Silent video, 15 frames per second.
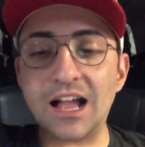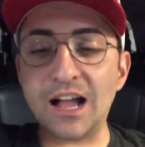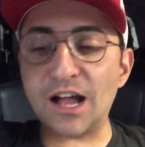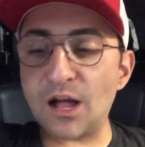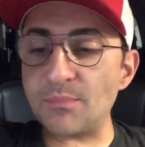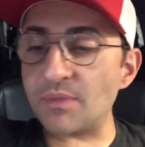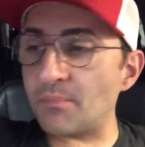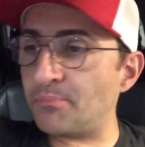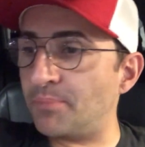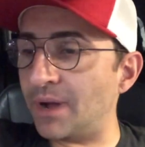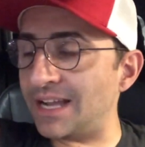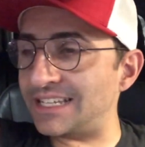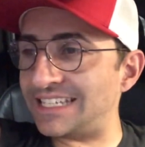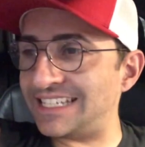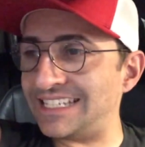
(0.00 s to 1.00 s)
Um,
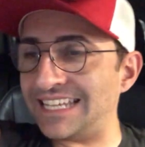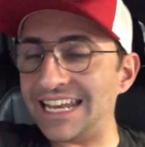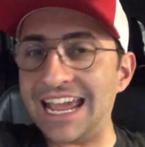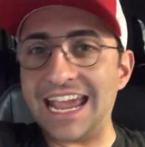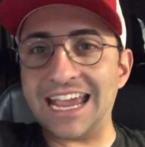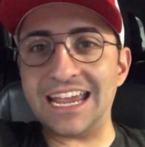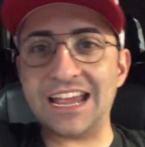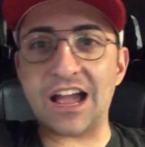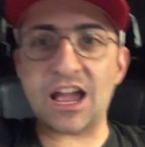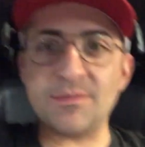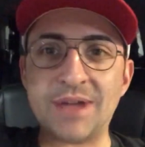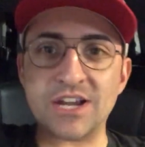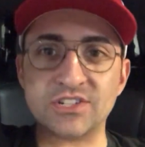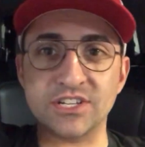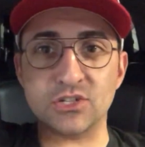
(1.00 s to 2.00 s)
but today,
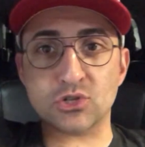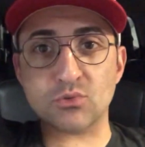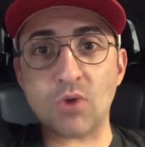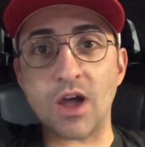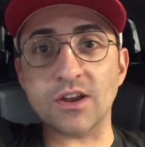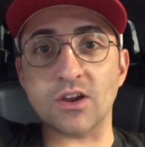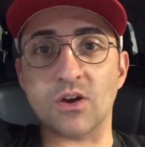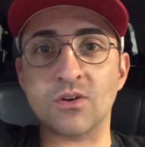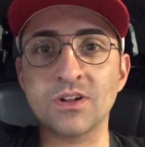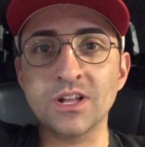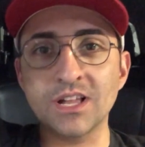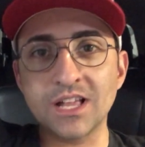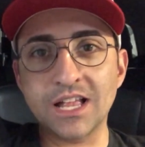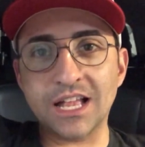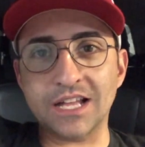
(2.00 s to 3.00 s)
I'm actually in Toronto.
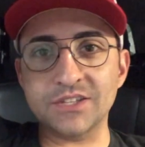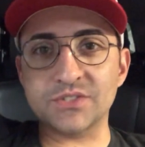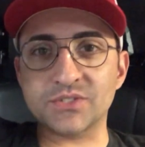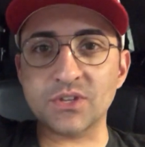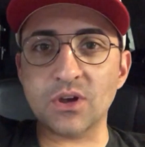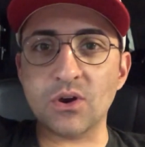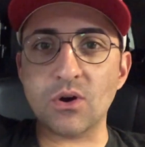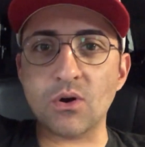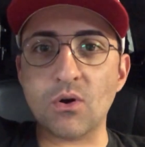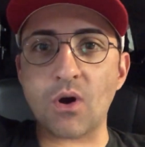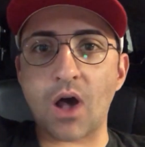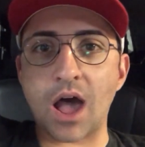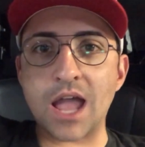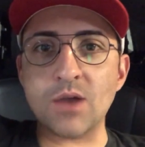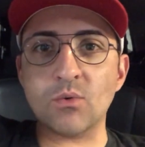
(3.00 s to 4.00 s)
And
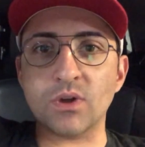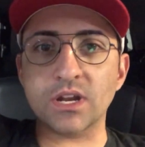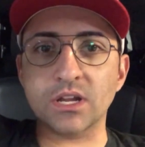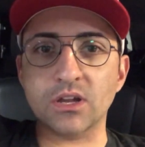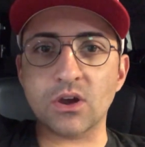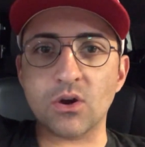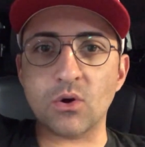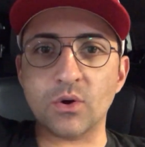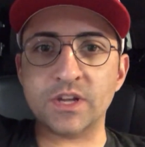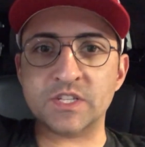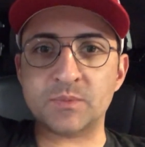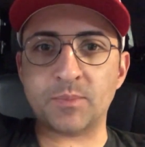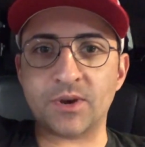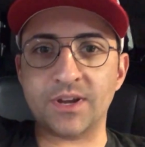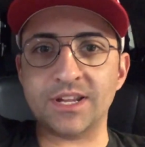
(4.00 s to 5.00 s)
so I want to go
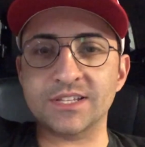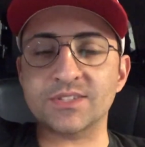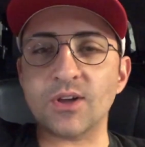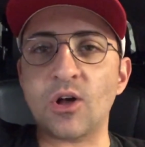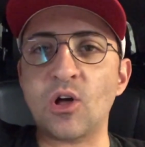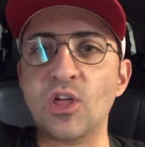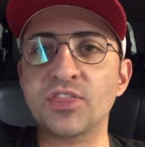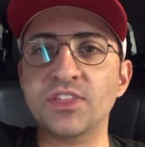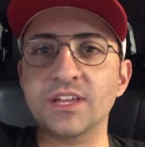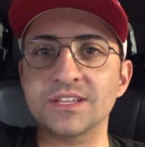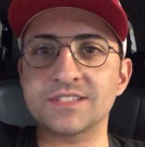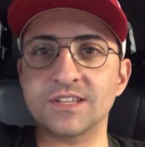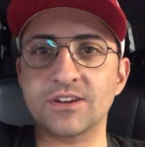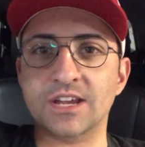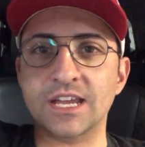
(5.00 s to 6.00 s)
experience all
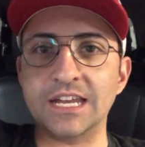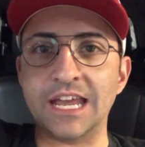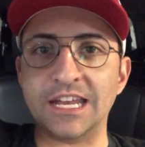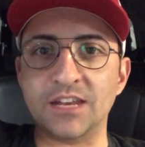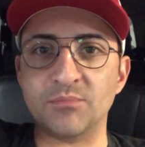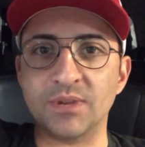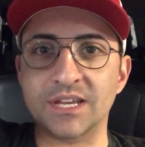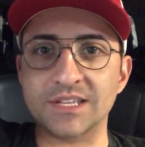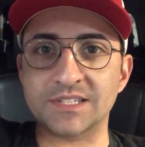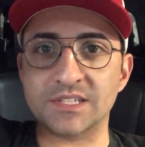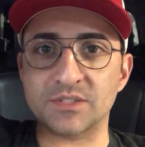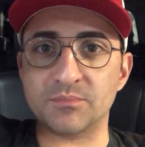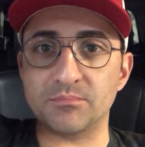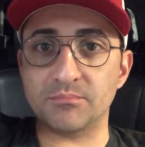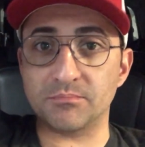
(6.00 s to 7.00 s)
things that are Canadian because
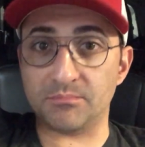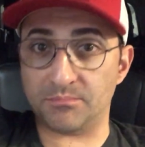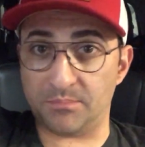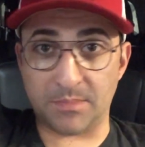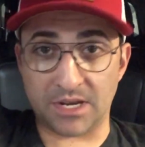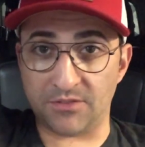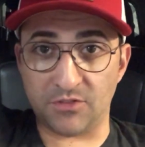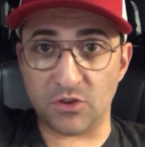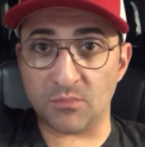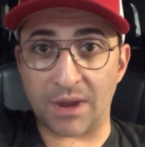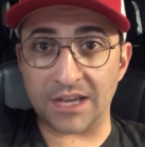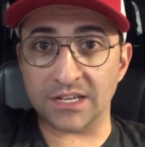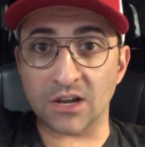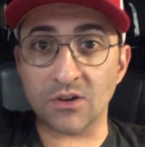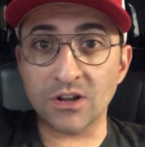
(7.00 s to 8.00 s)
as many of you
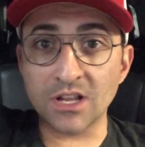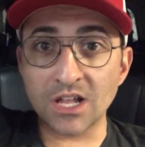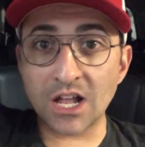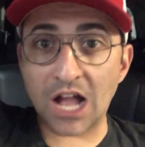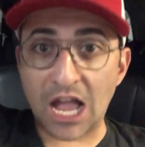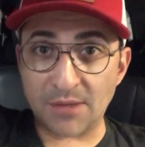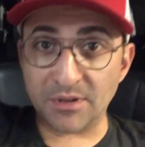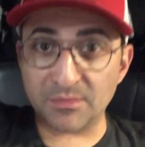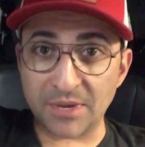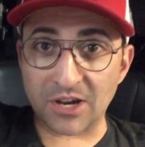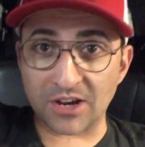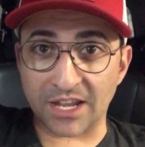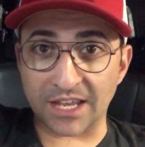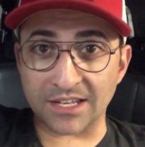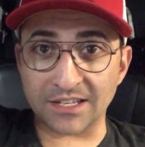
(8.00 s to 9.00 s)
might know, I'm an
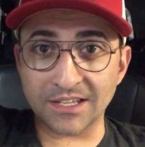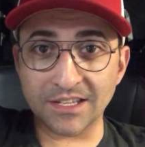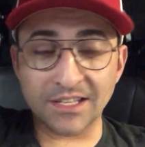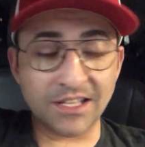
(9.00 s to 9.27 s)
American.